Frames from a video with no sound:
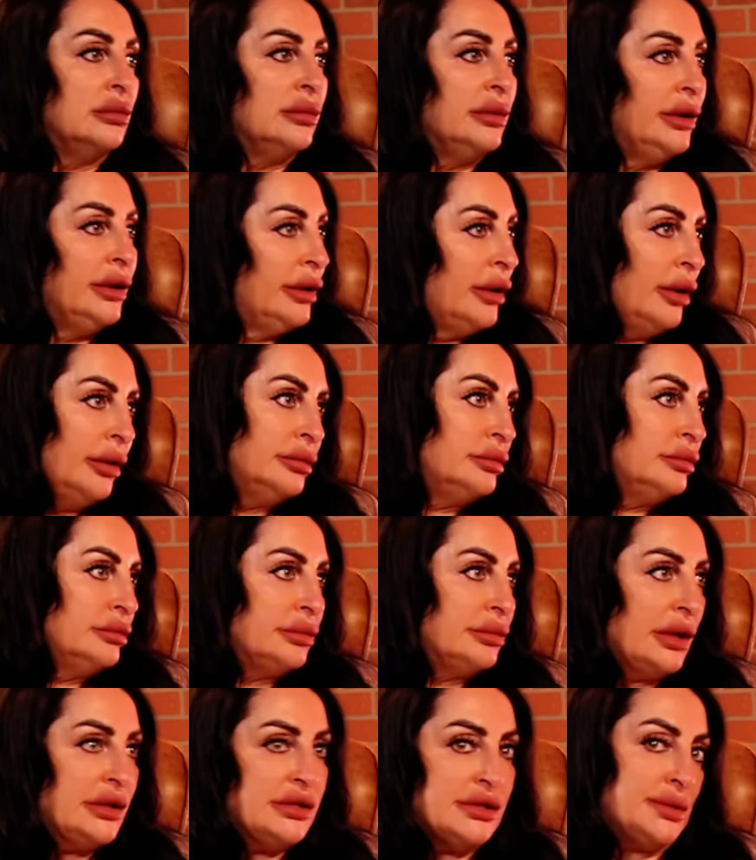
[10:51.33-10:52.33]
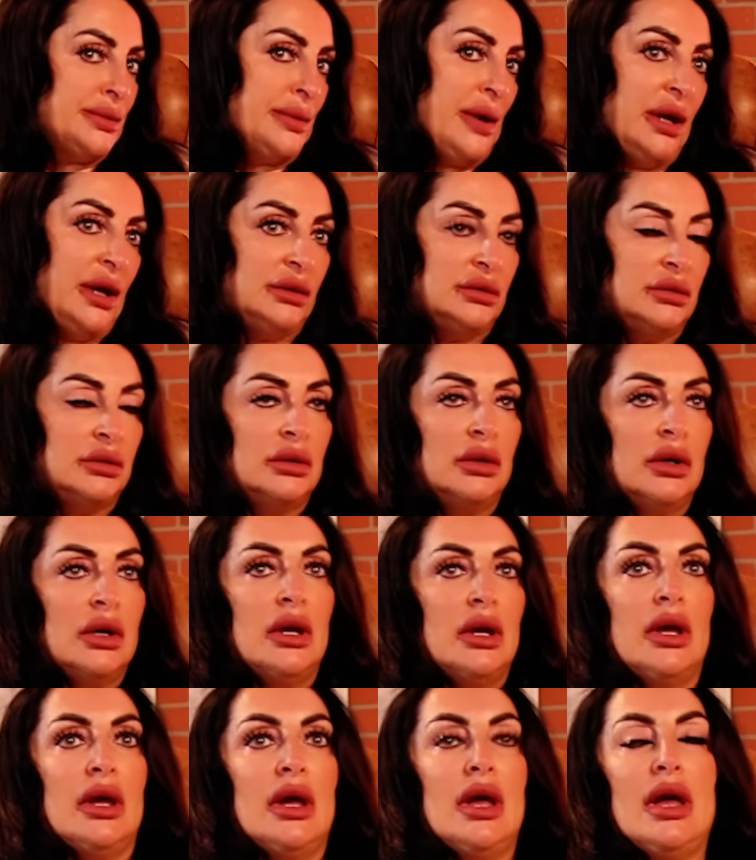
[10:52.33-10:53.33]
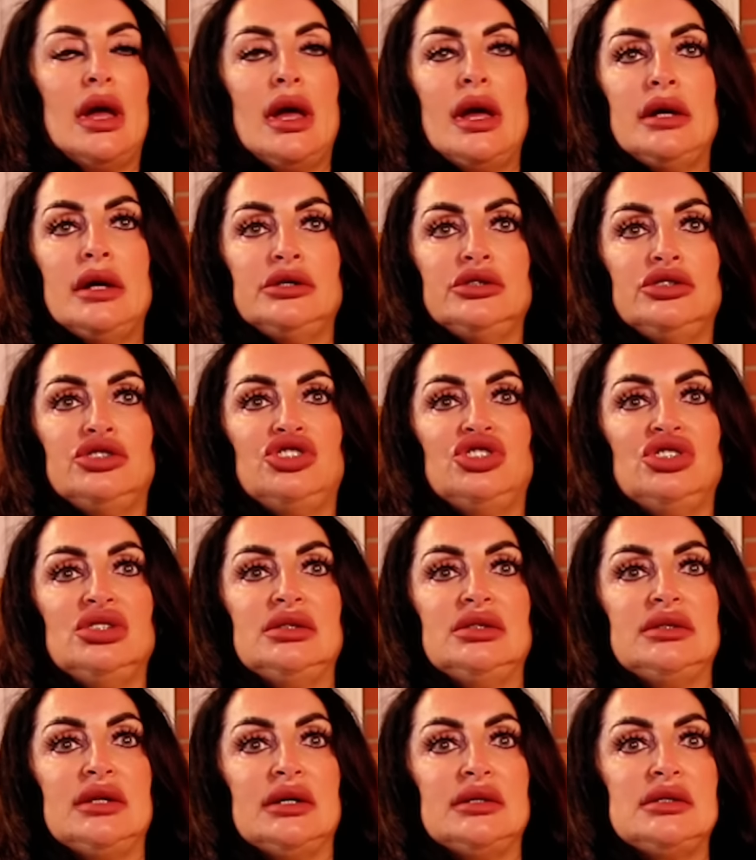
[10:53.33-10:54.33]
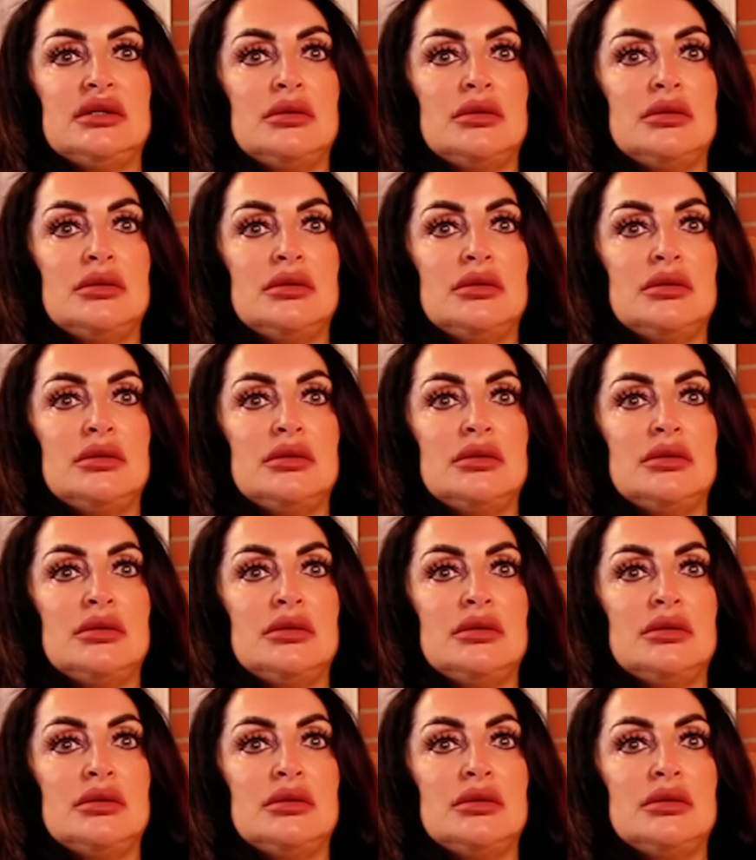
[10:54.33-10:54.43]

I just went. And she said